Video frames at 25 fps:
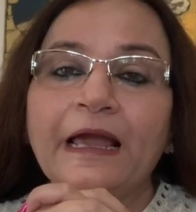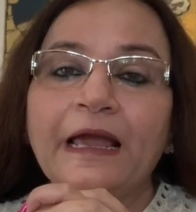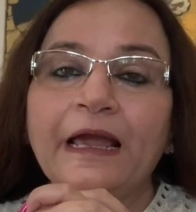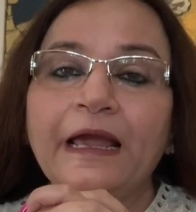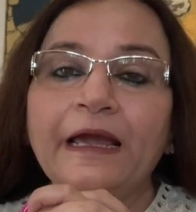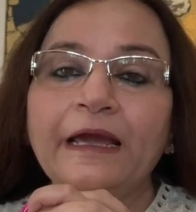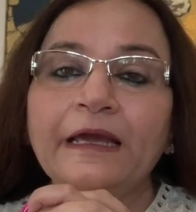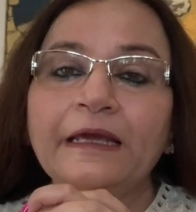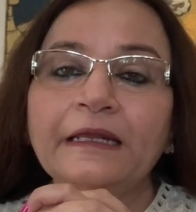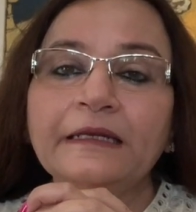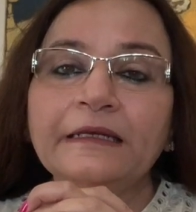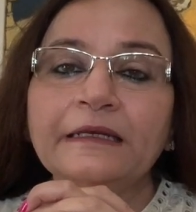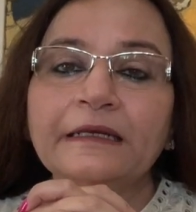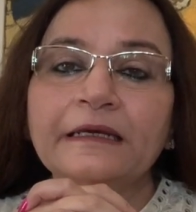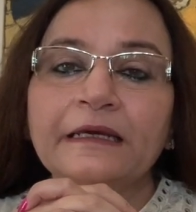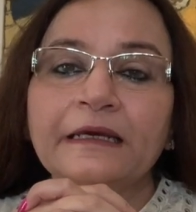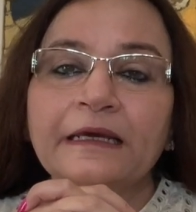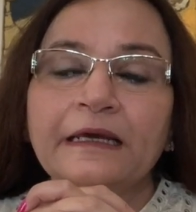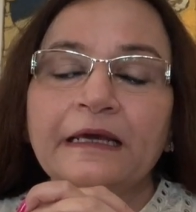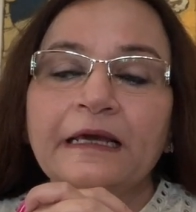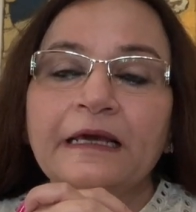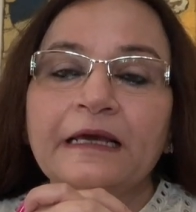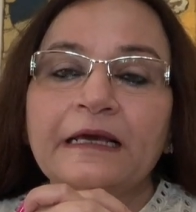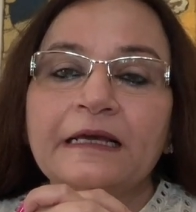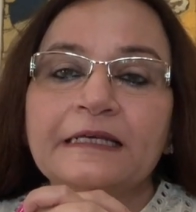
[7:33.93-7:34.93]
and
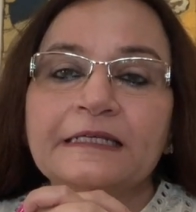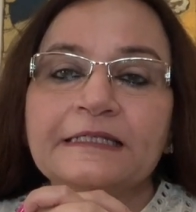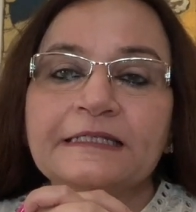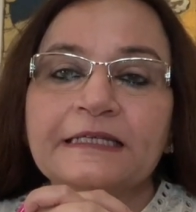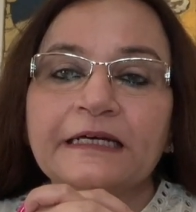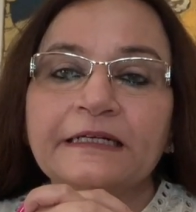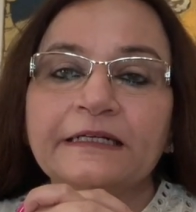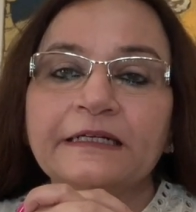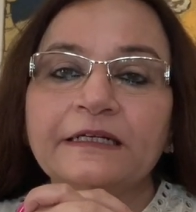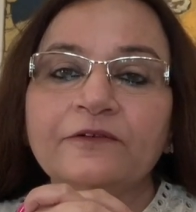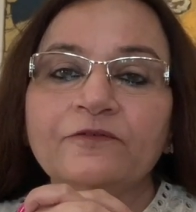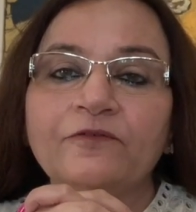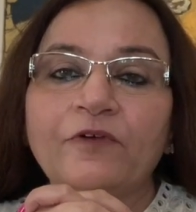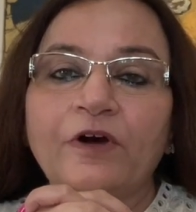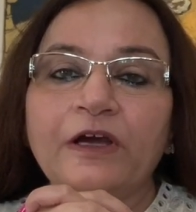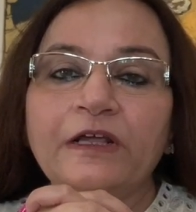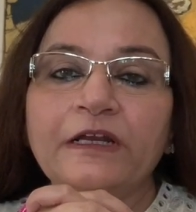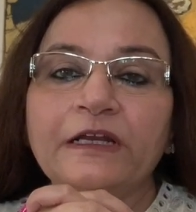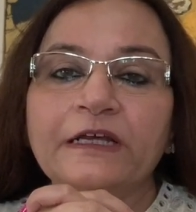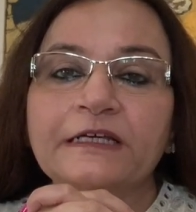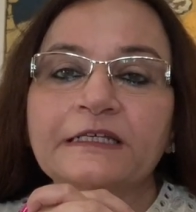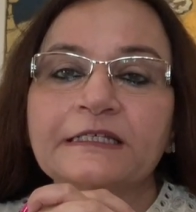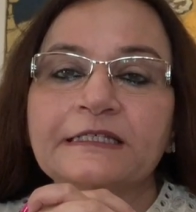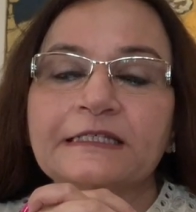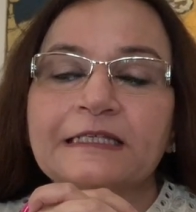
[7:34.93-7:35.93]
sudden
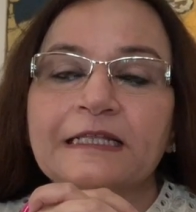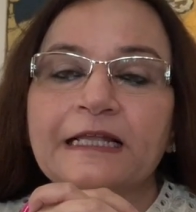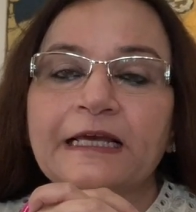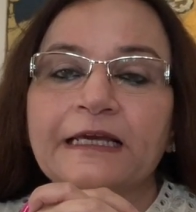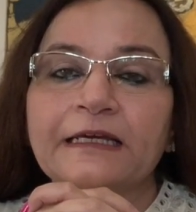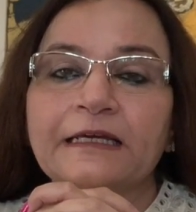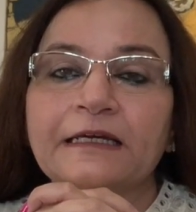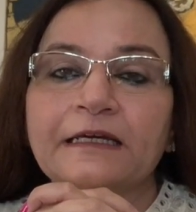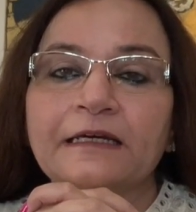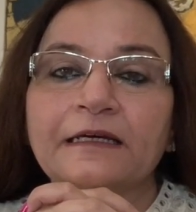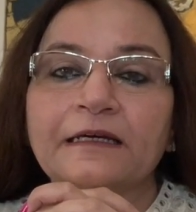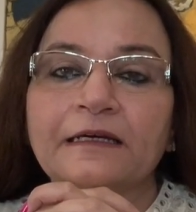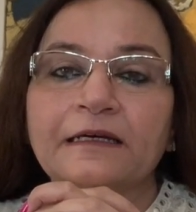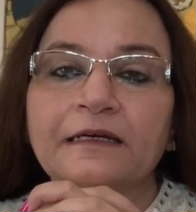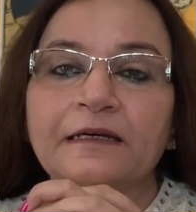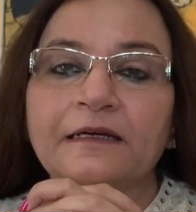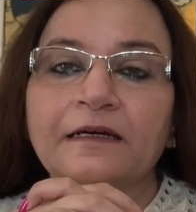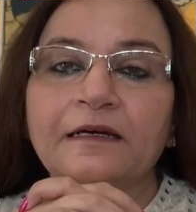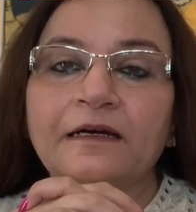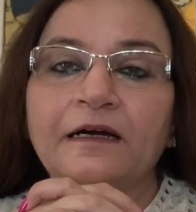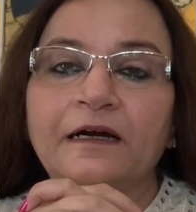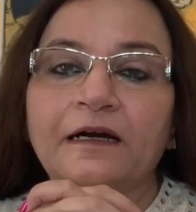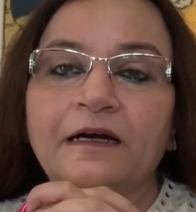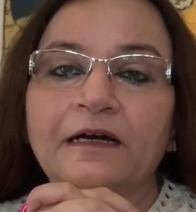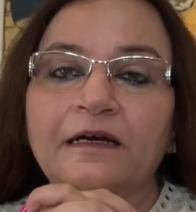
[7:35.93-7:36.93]
violence like
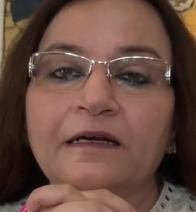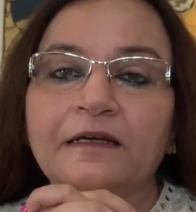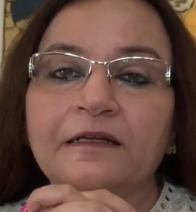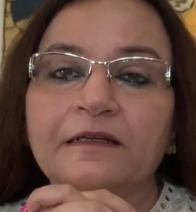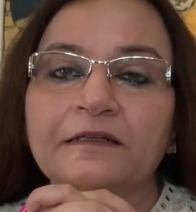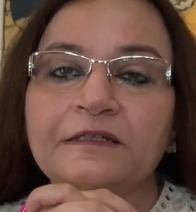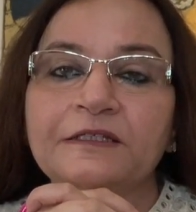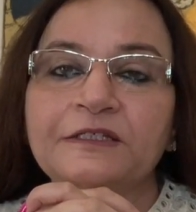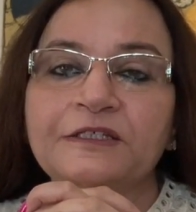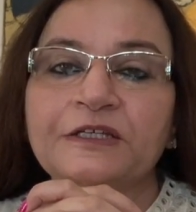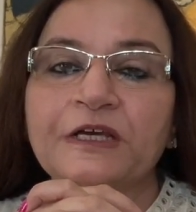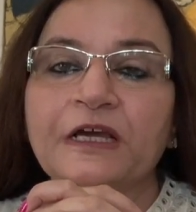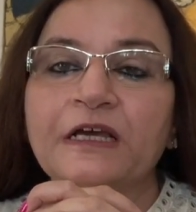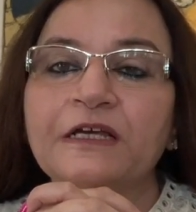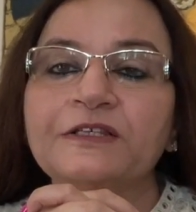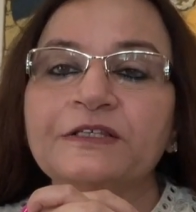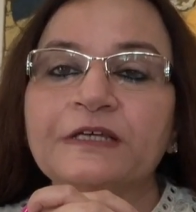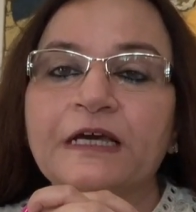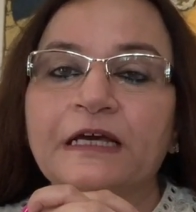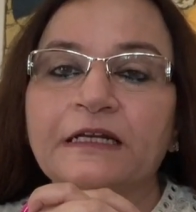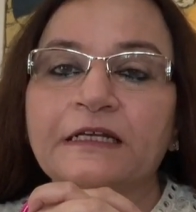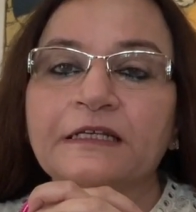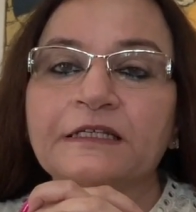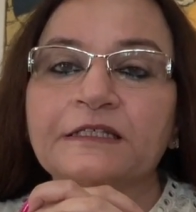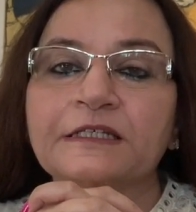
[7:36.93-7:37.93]

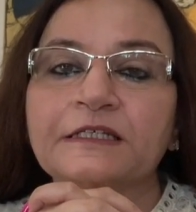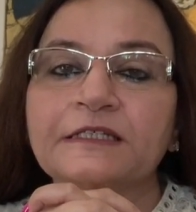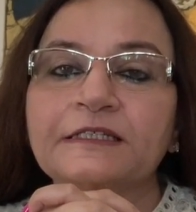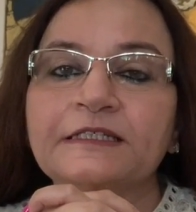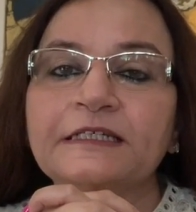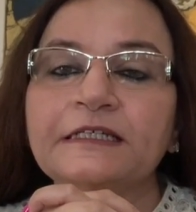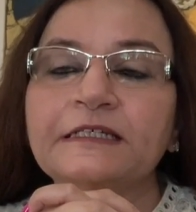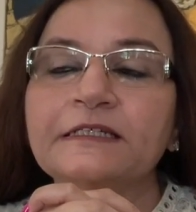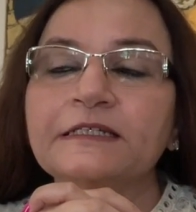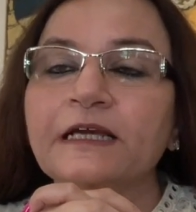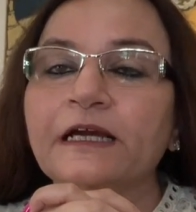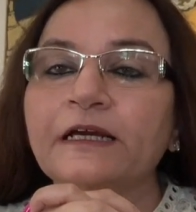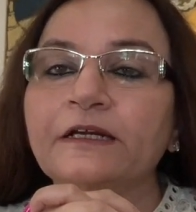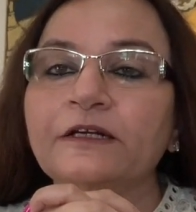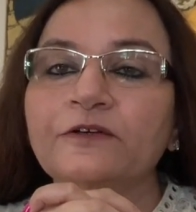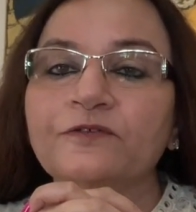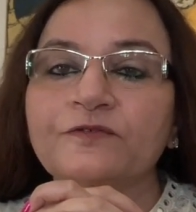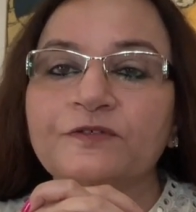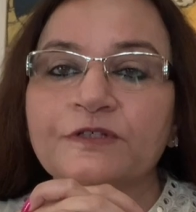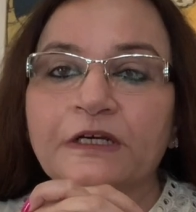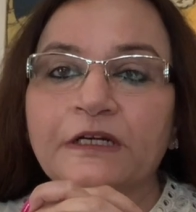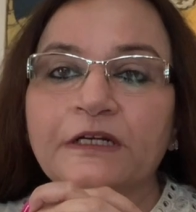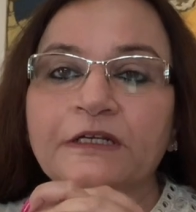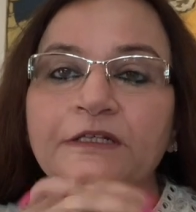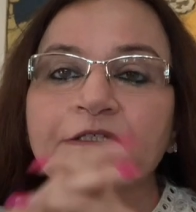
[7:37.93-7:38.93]
challenges. These kind of
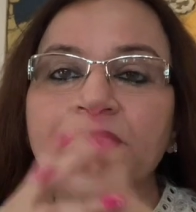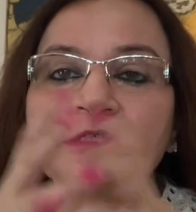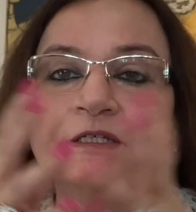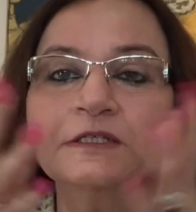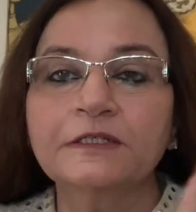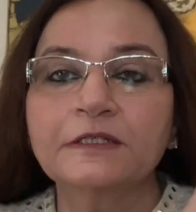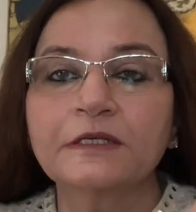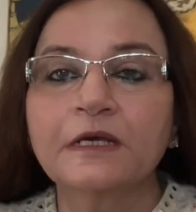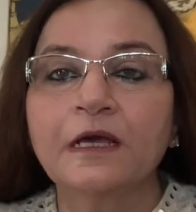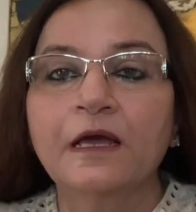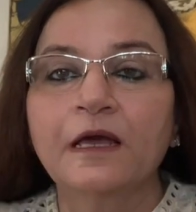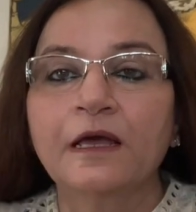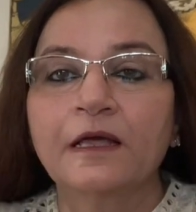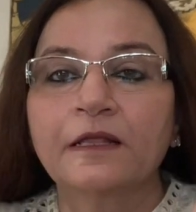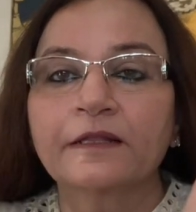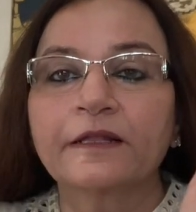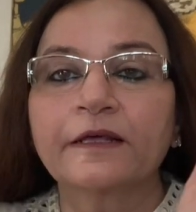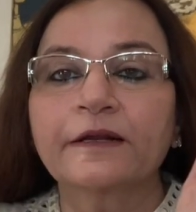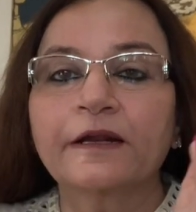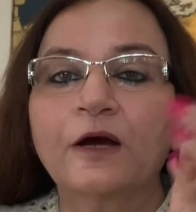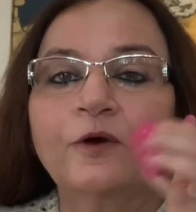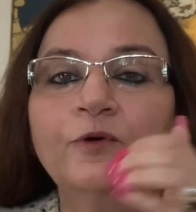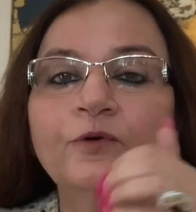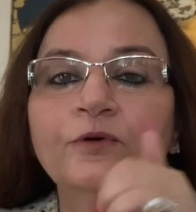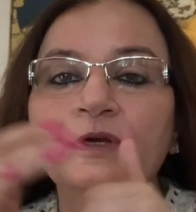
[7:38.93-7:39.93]
challenges the
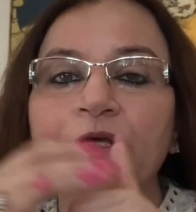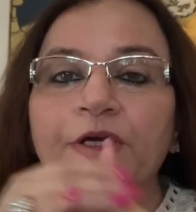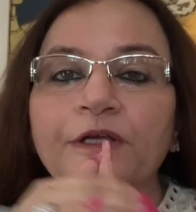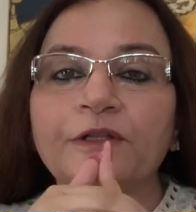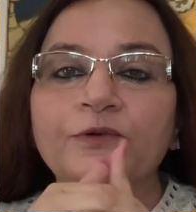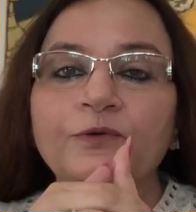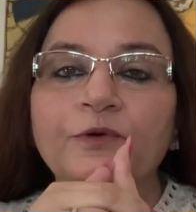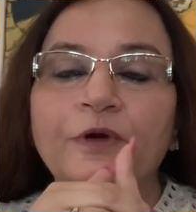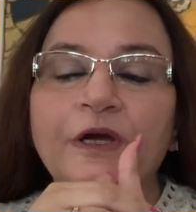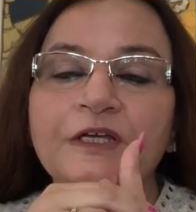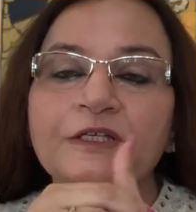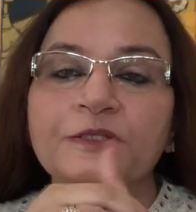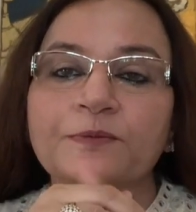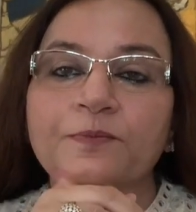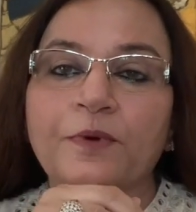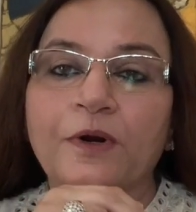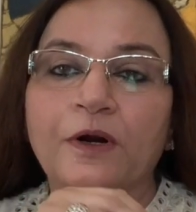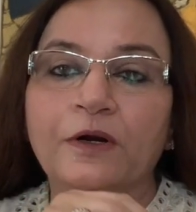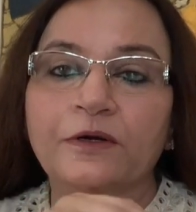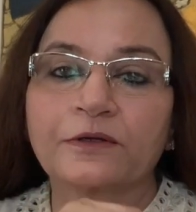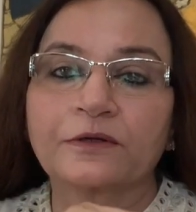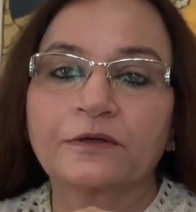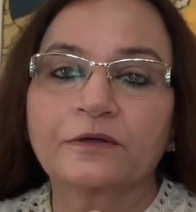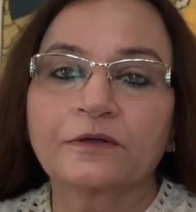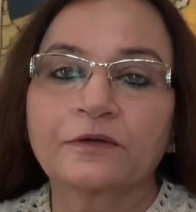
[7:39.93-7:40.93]
Rahu Ketu has
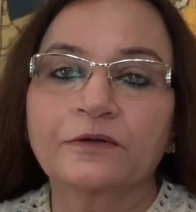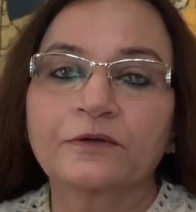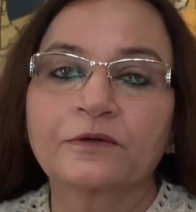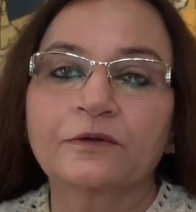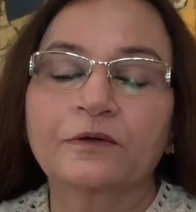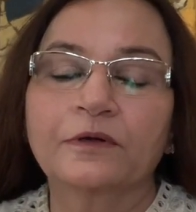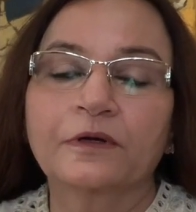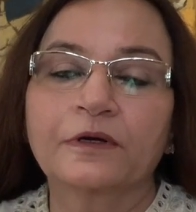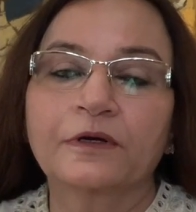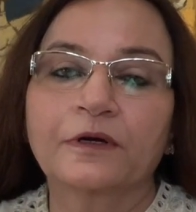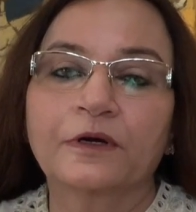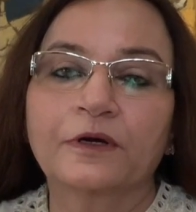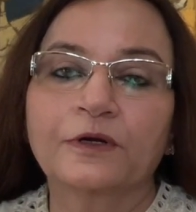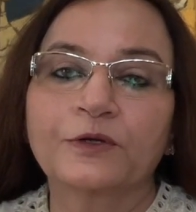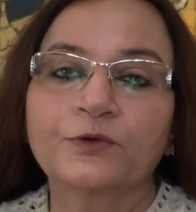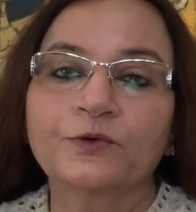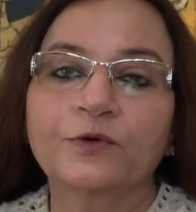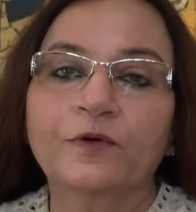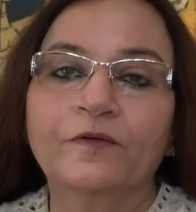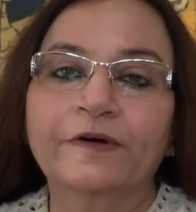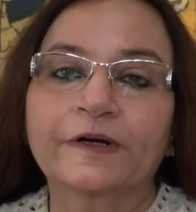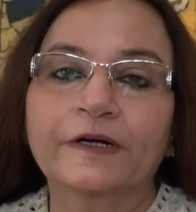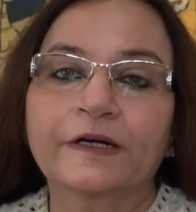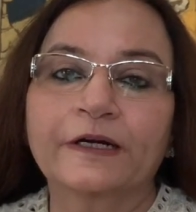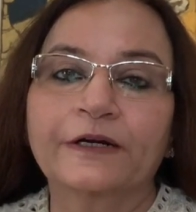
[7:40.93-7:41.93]
brought
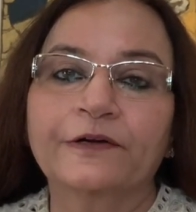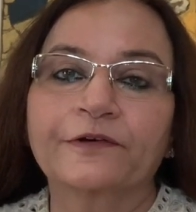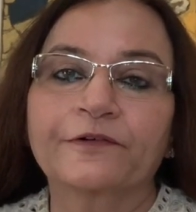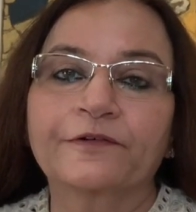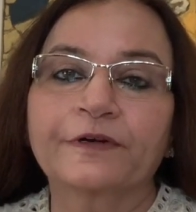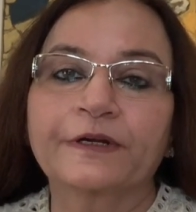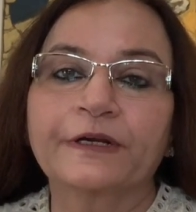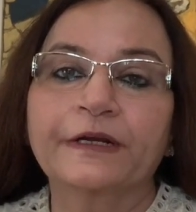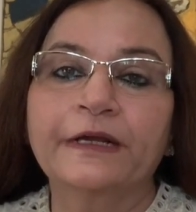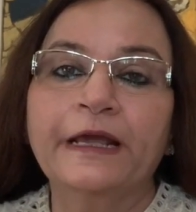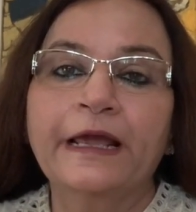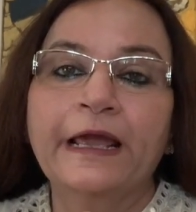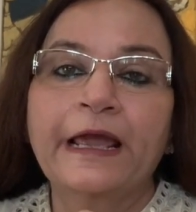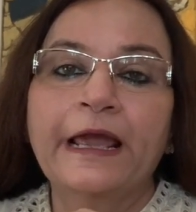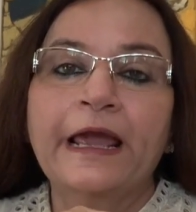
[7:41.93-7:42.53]
to our country.